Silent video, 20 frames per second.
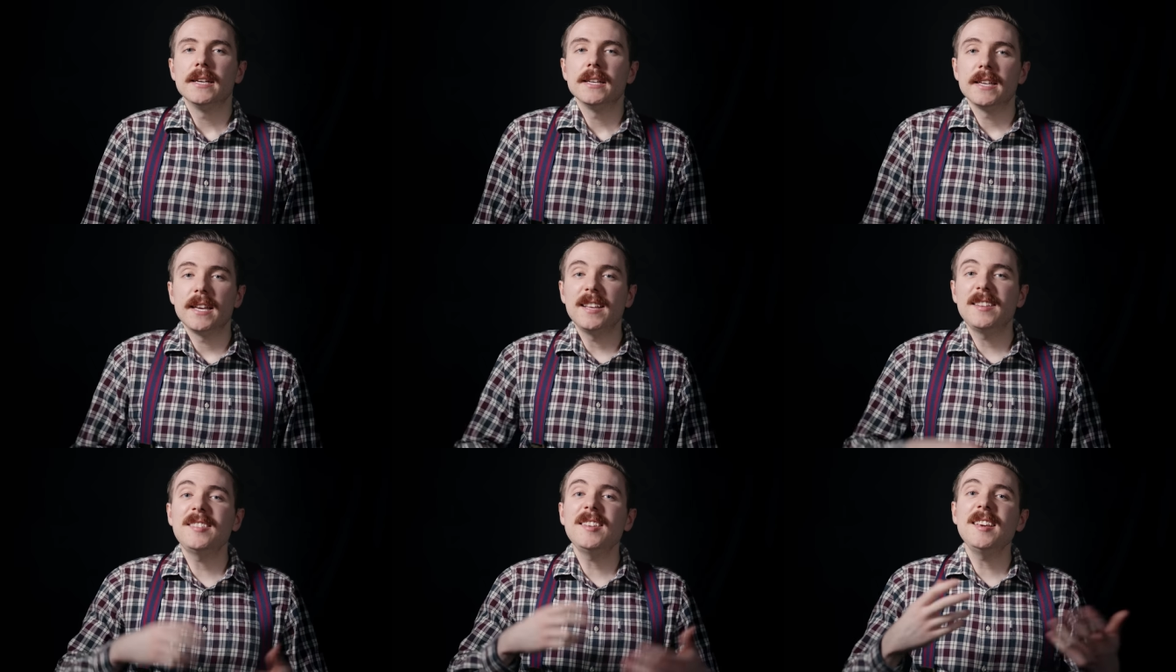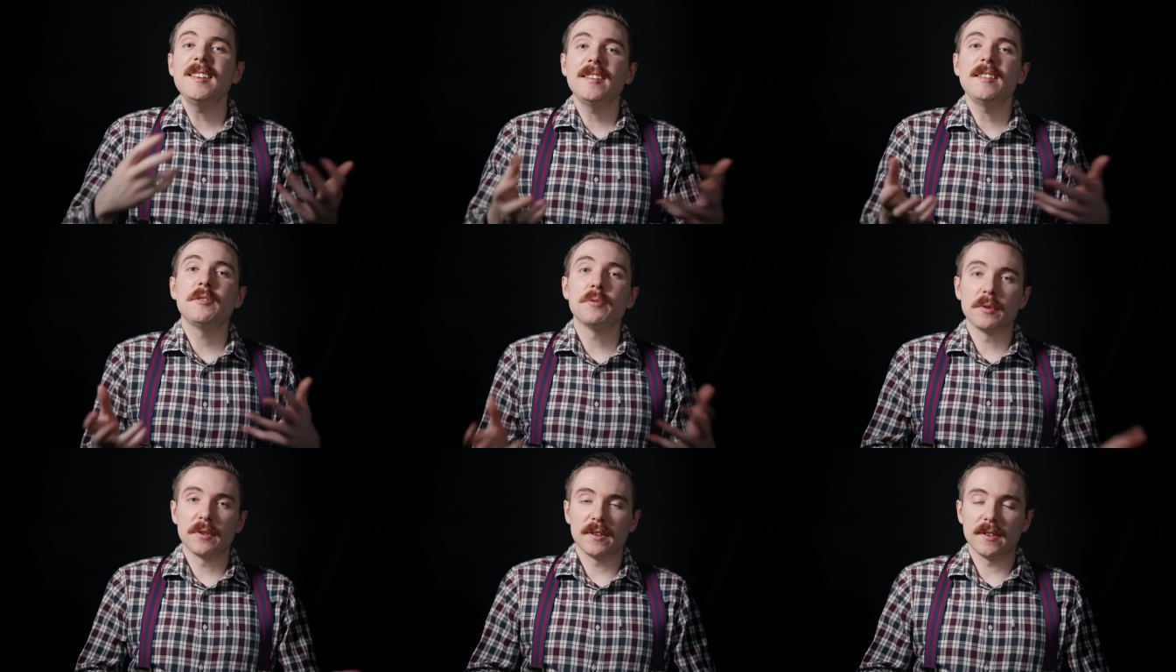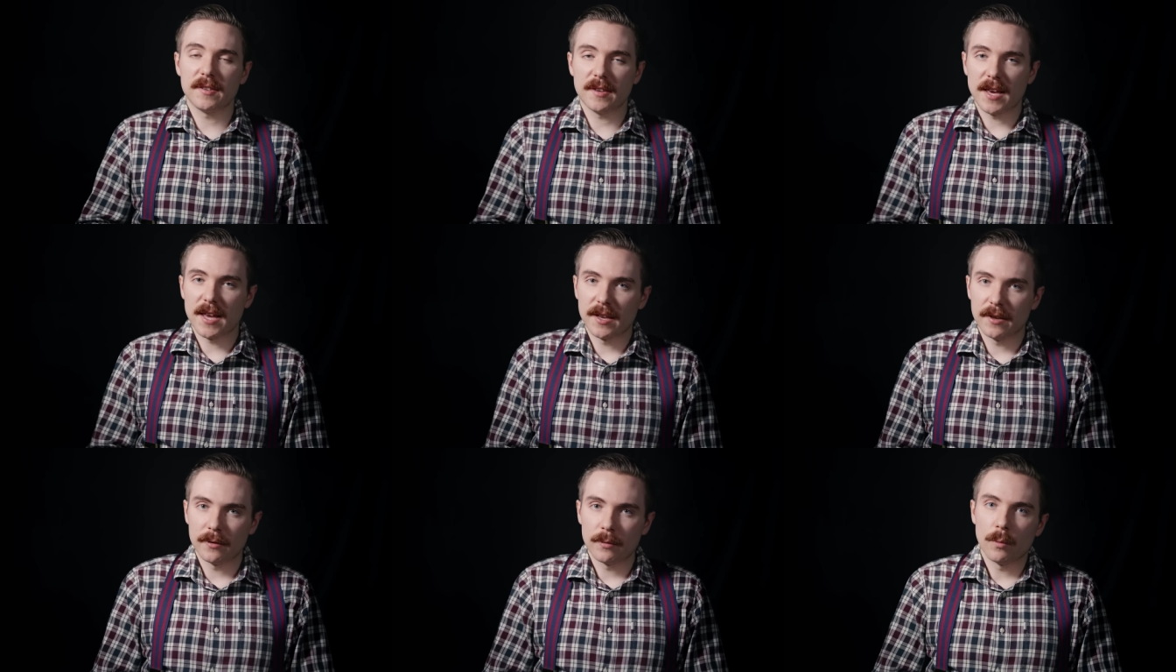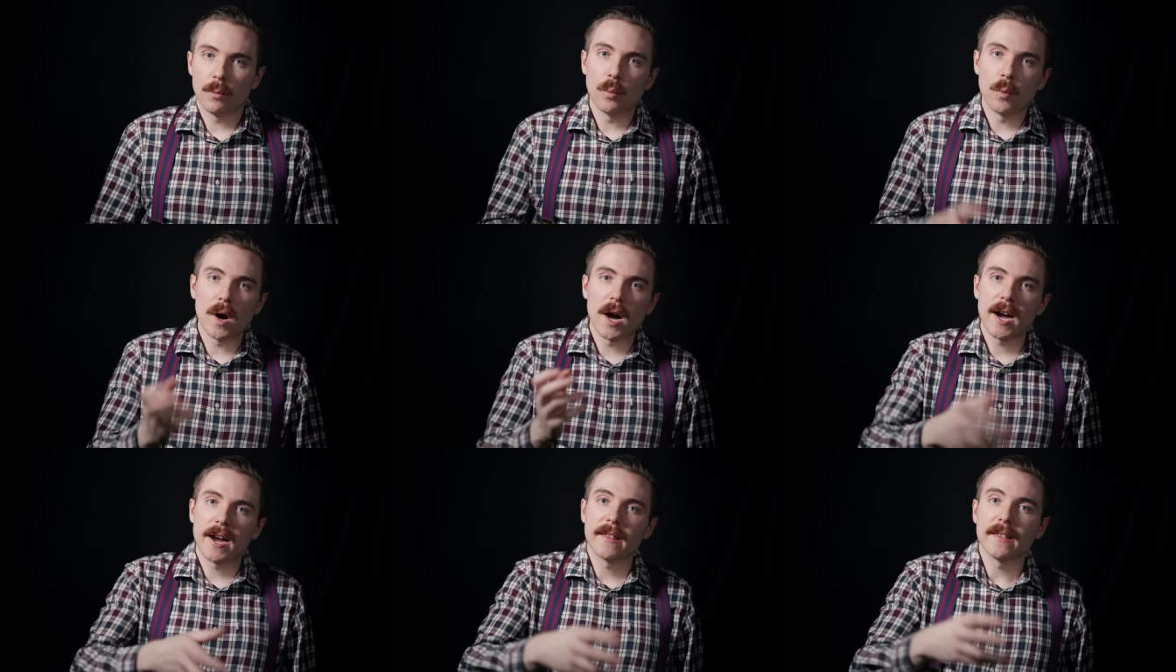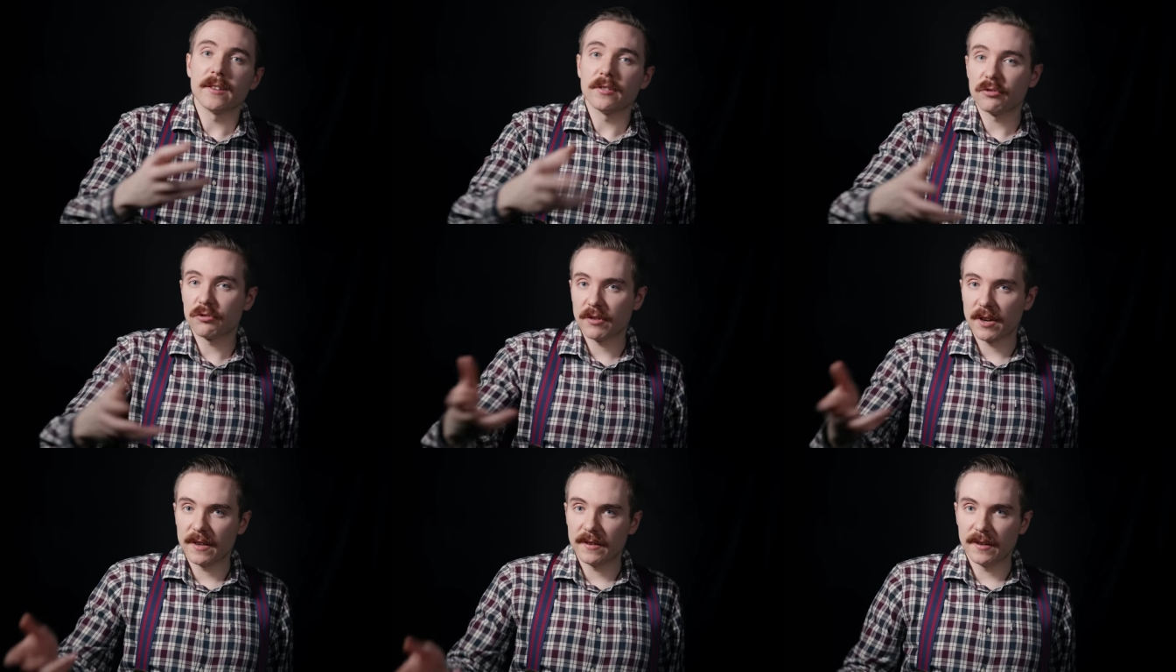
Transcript: It's easy to understand why this trait